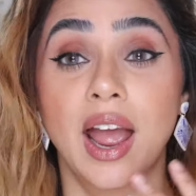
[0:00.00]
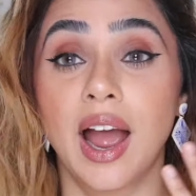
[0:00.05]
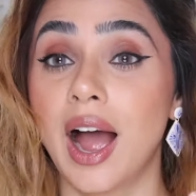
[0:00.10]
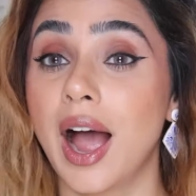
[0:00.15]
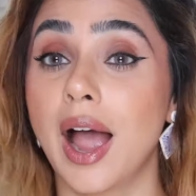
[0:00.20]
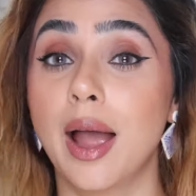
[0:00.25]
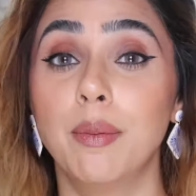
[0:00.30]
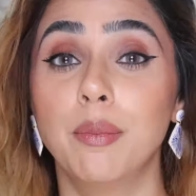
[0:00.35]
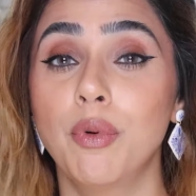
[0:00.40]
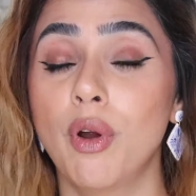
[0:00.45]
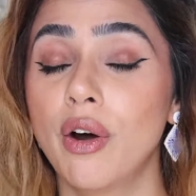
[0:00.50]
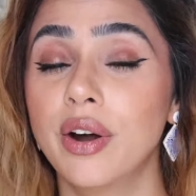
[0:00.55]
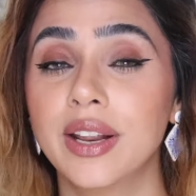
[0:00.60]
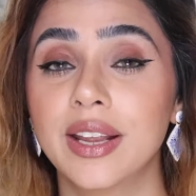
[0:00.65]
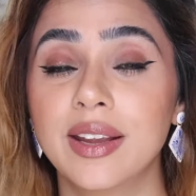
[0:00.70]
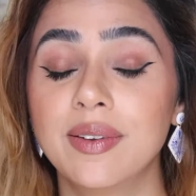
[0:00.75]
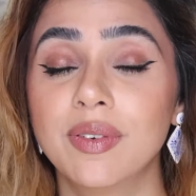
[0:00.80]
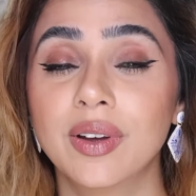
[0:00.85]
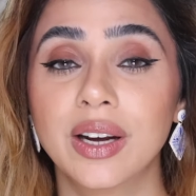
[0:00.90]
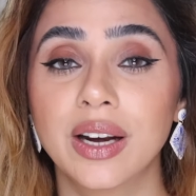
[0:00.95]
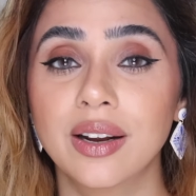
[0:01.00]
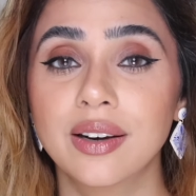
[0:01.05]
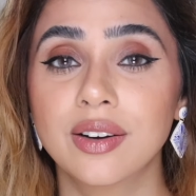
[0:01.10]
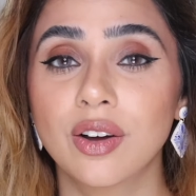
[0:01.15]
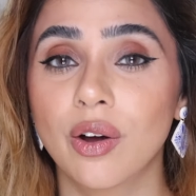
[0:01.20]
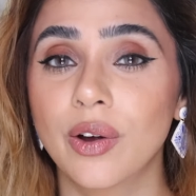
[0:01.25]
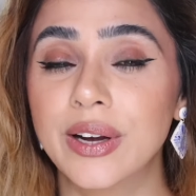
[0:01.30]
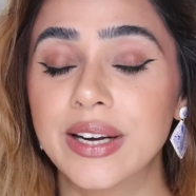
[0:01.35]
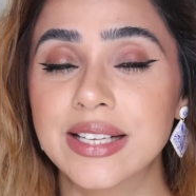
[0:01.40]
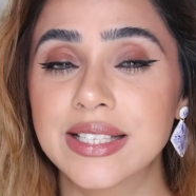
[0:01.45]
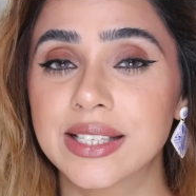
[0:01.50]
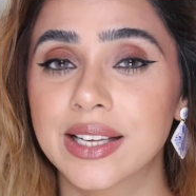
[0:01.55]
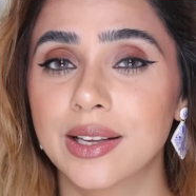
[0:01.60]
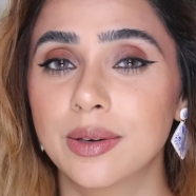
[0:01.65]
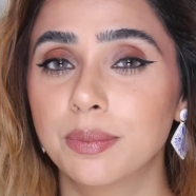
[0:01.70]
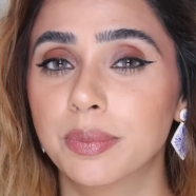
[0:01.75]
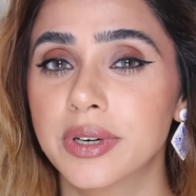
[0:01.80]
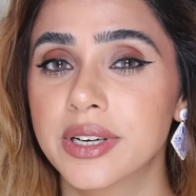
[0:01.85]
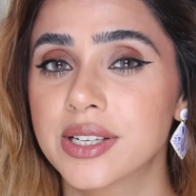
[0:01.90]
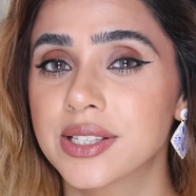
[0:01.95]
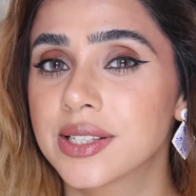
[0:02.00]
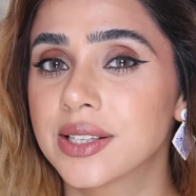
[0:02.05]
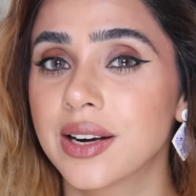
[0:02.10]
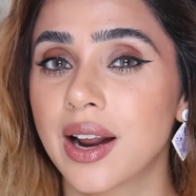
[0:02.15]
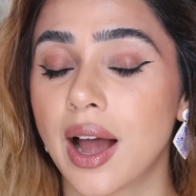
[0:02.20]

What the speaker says: I'm not even an oily skin person.